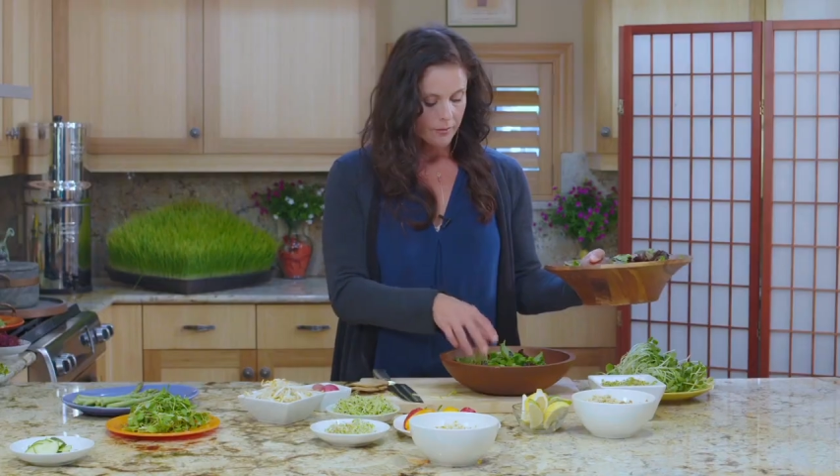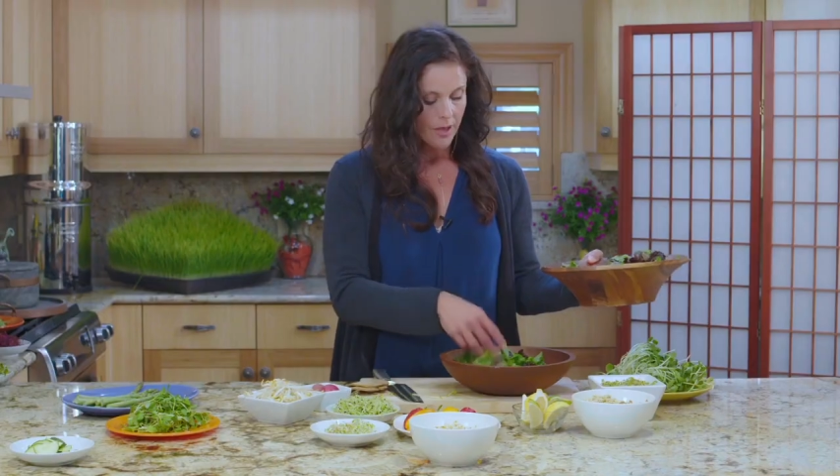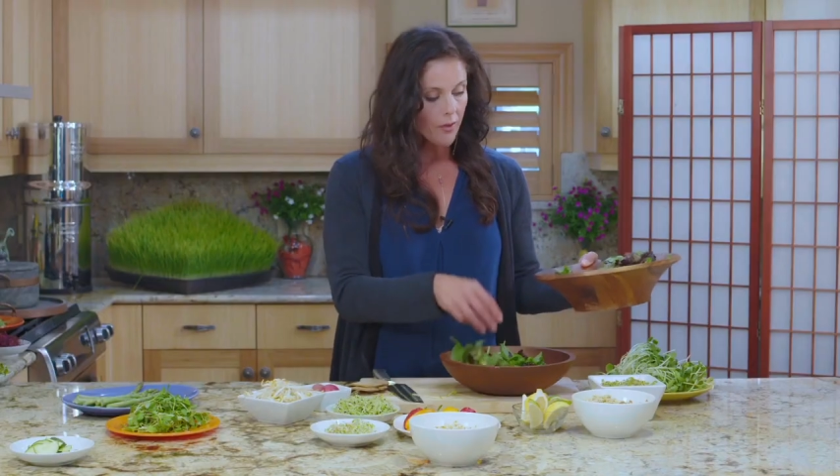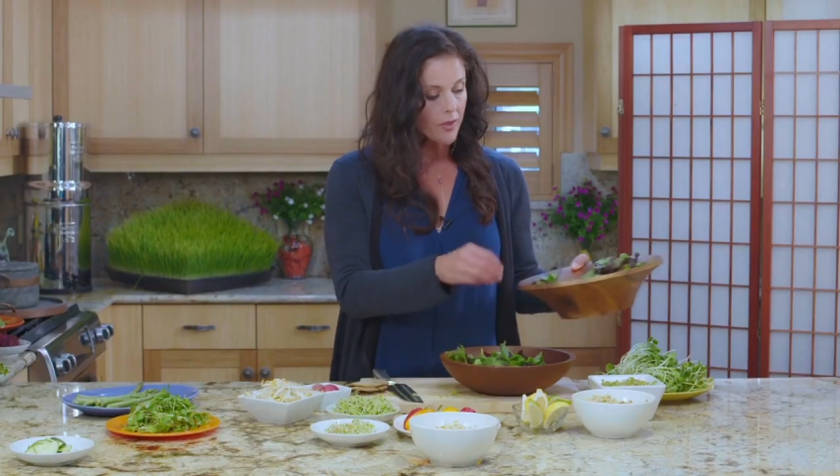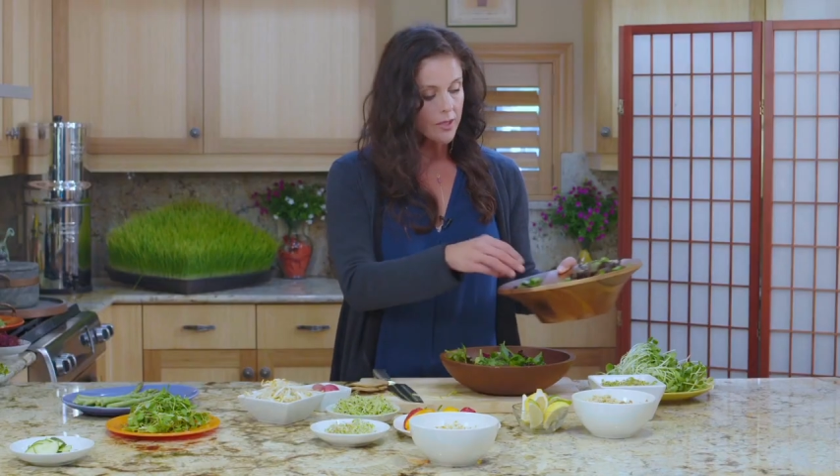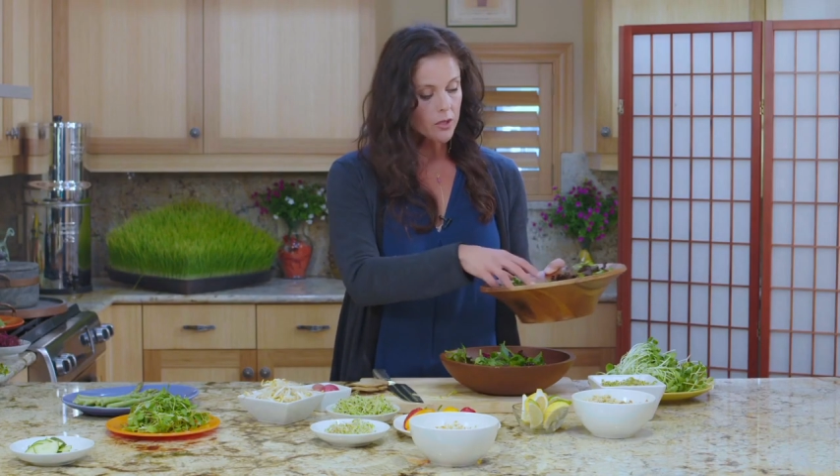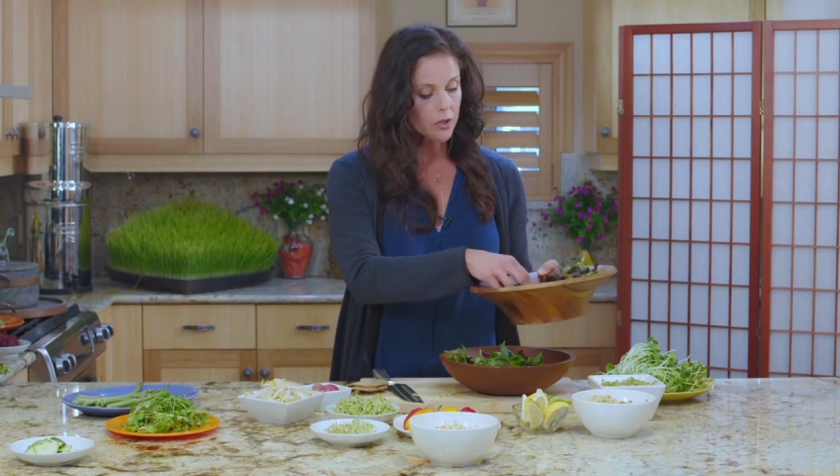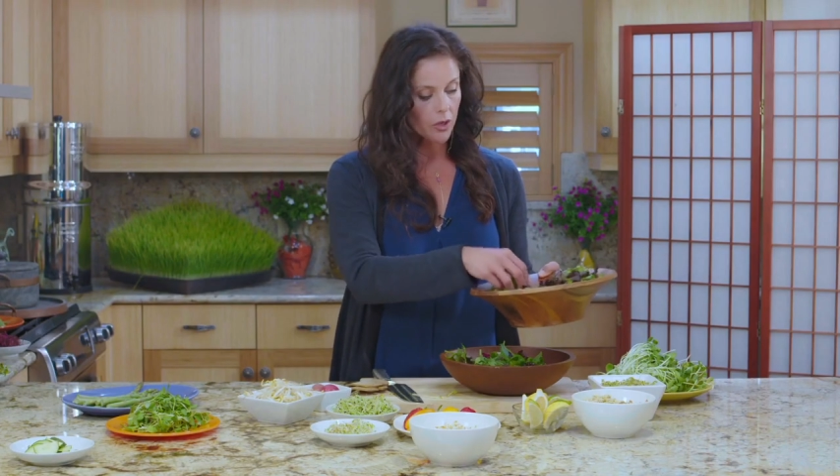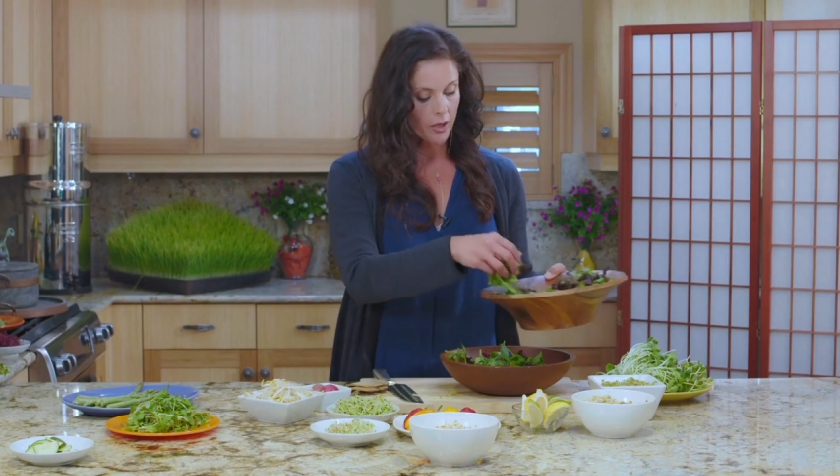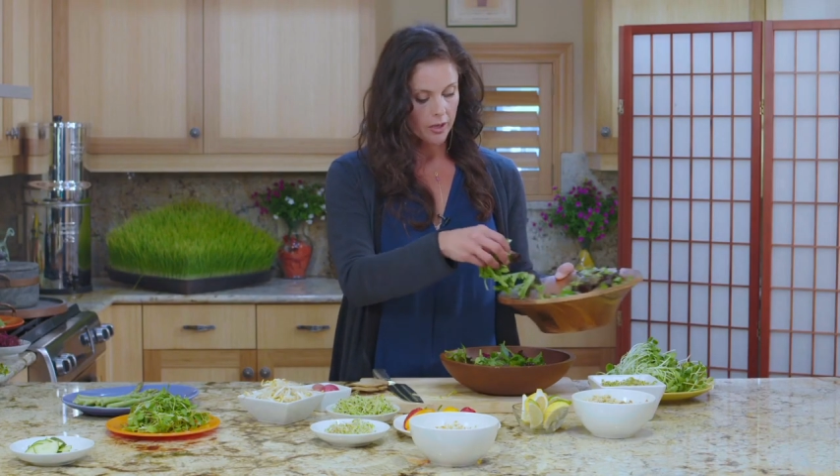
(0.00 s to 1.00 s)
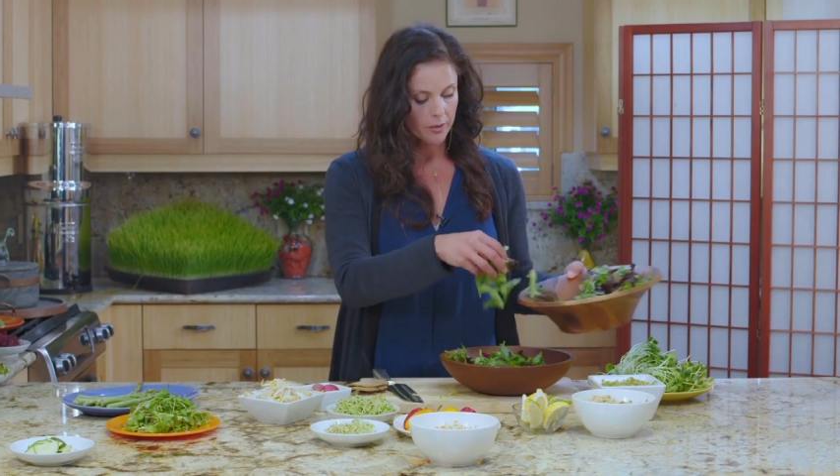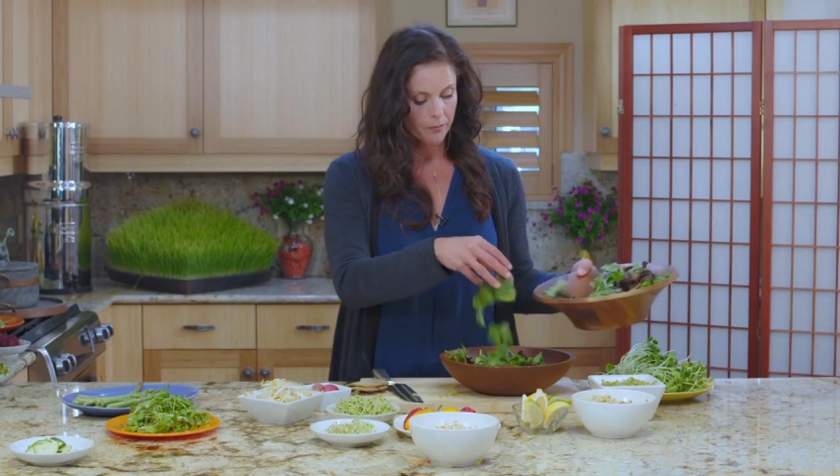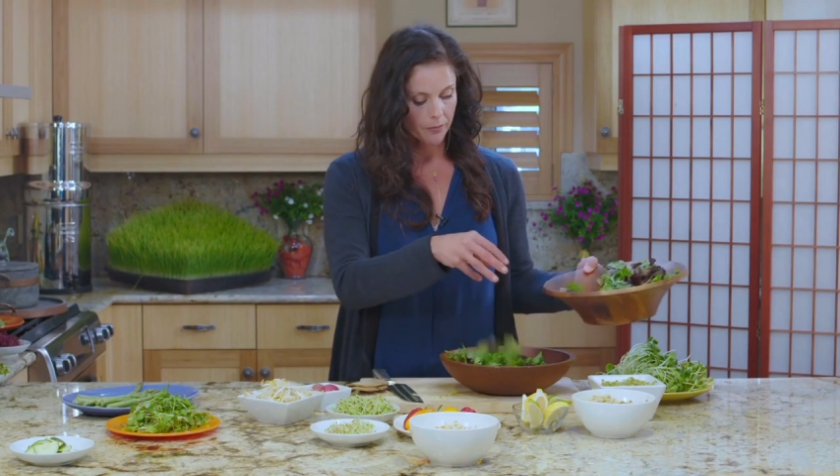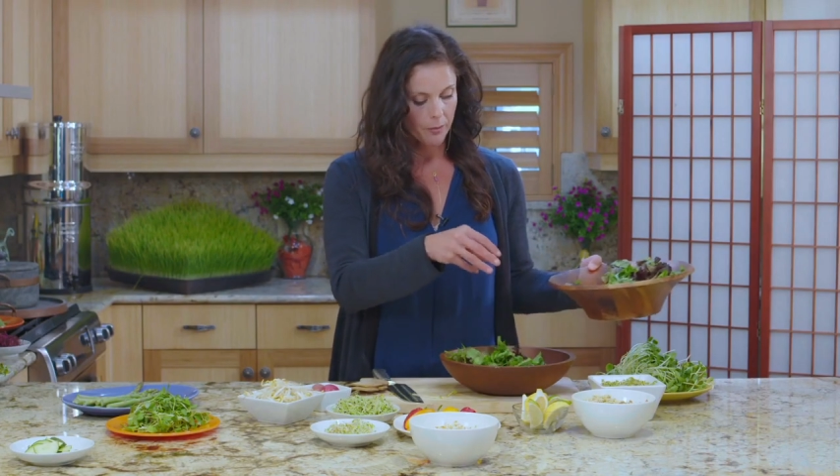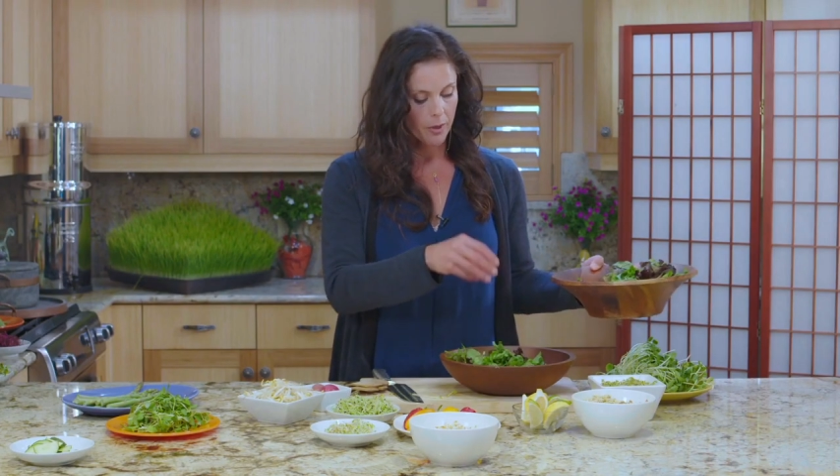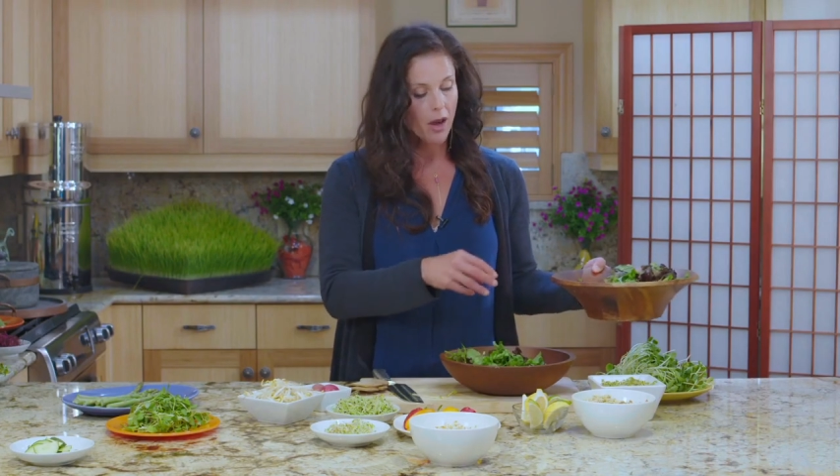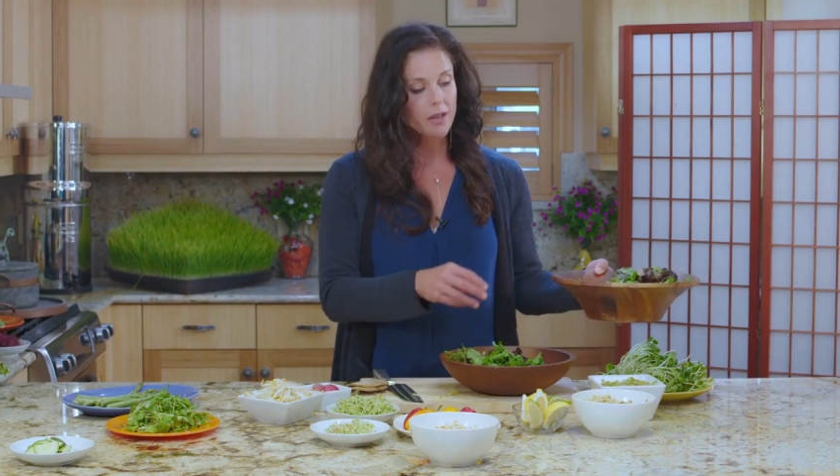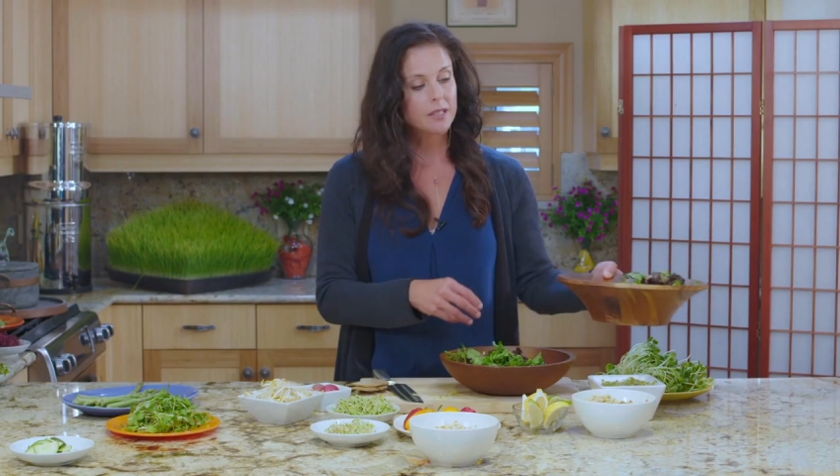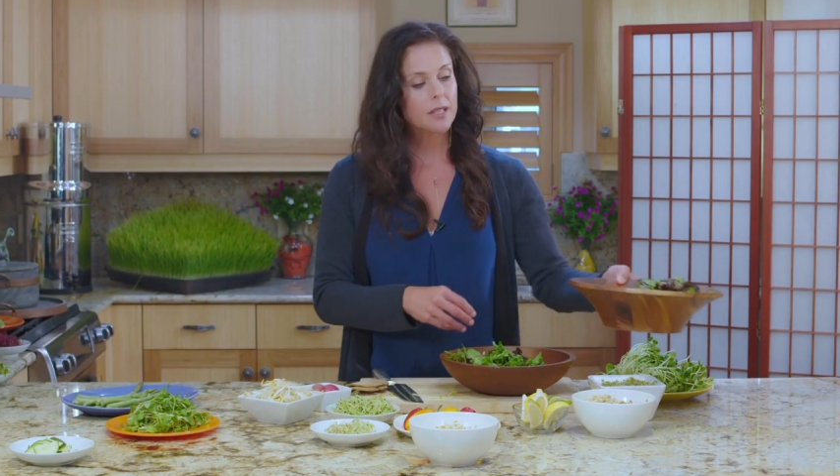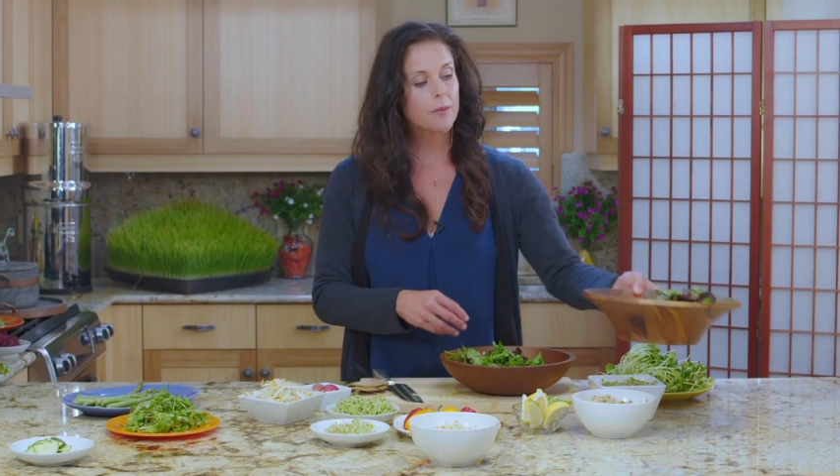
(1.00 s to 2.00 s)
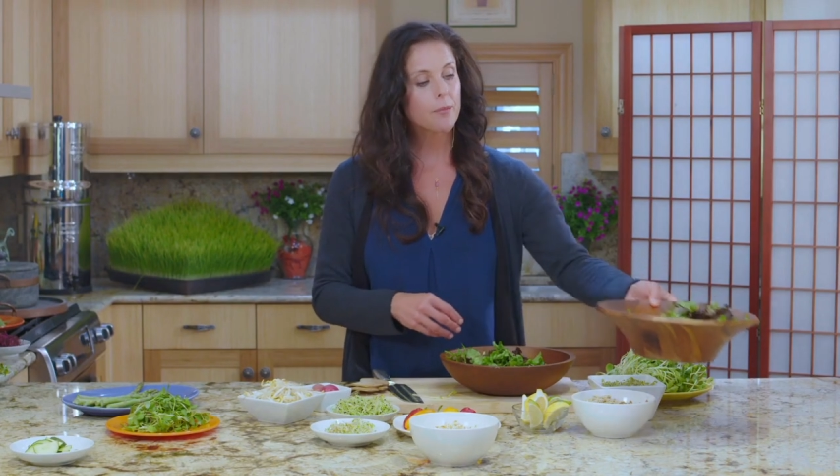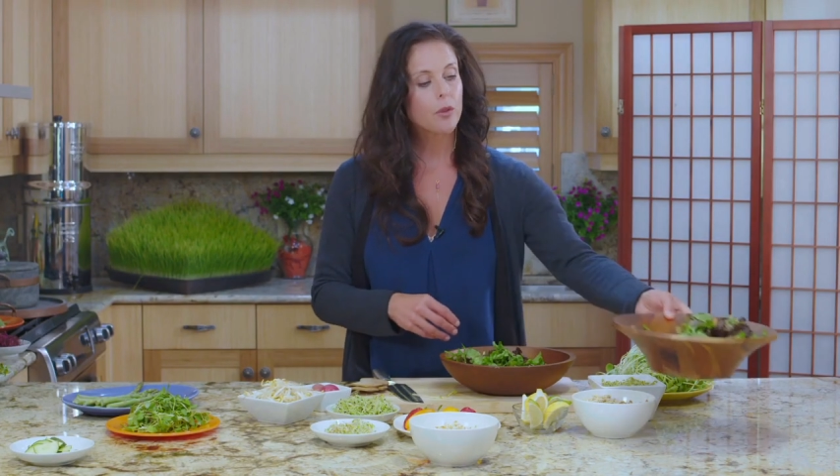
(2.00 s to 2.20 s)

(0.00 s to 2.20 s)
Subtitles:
Now, this is good, but honestly,